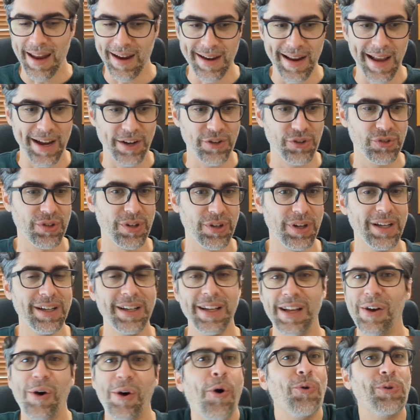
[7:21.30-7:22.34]
extra
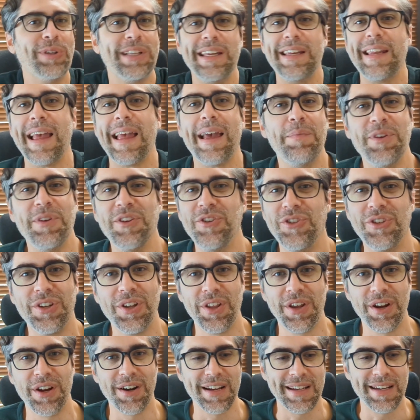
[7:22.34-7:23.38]
holy damage to
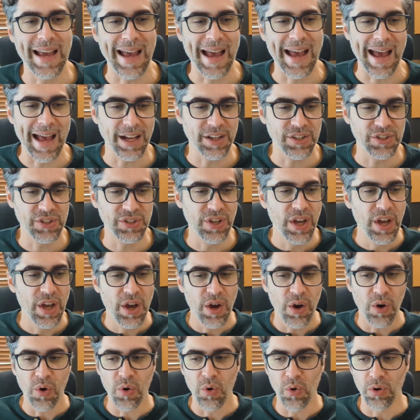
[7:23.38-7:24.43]
their attacks,
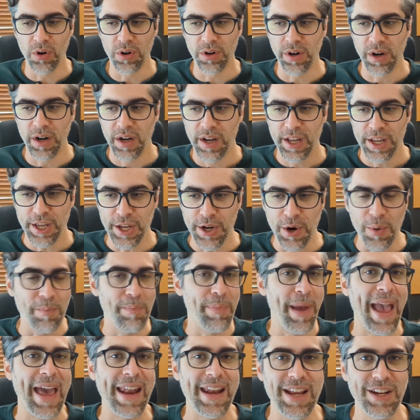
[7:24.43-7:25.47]
or,
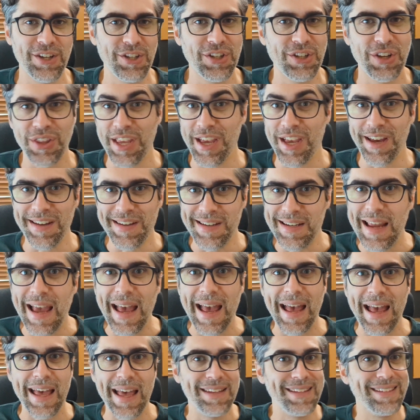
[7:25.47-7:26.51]
banished the
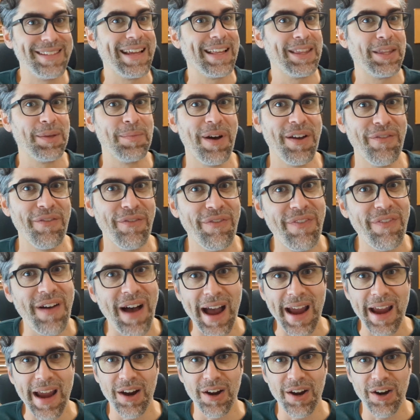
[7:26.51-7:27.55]
undead, set them on
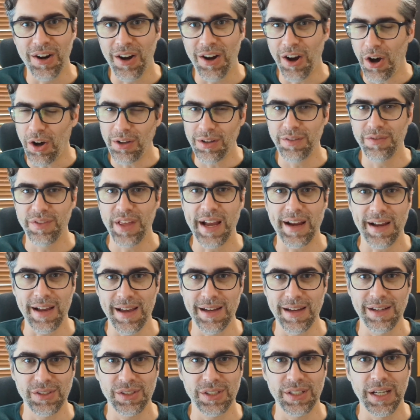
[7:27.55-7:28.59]
fire, all of that
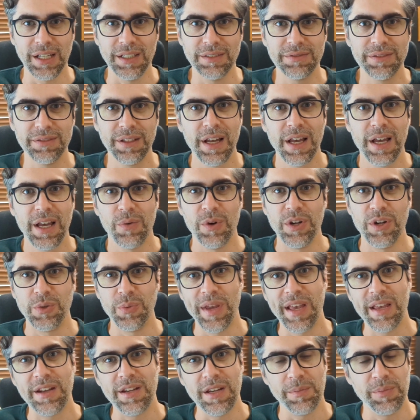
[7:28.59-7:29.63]
kind of stuff, which
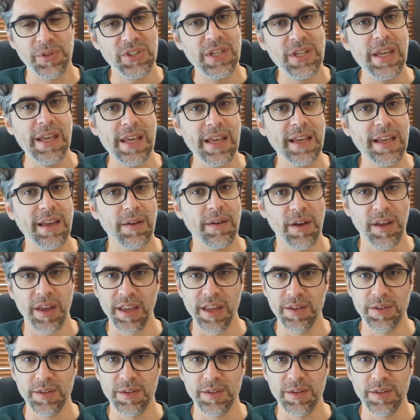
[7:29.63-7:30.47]
we end up seeing is